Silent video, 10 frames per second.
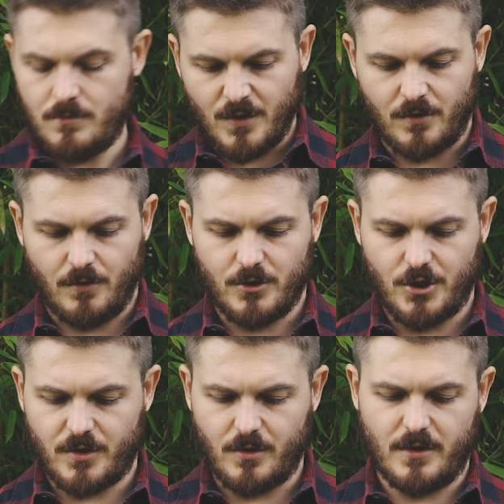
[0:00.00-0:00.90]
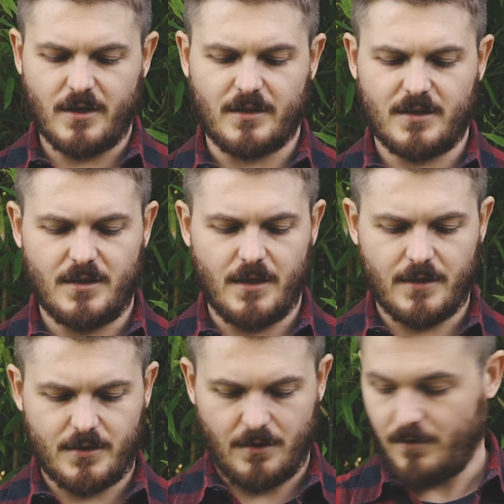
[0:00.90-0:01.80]
So we're just going to cut
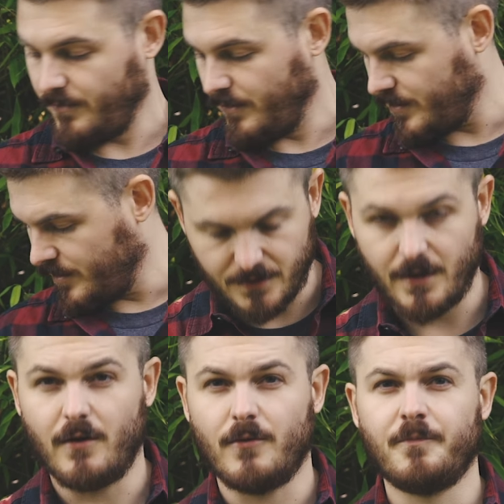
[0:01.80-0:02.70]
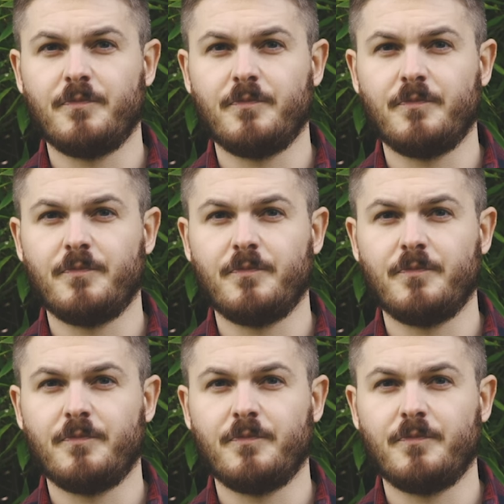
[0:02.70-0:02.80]
steaks out of this. Sit down.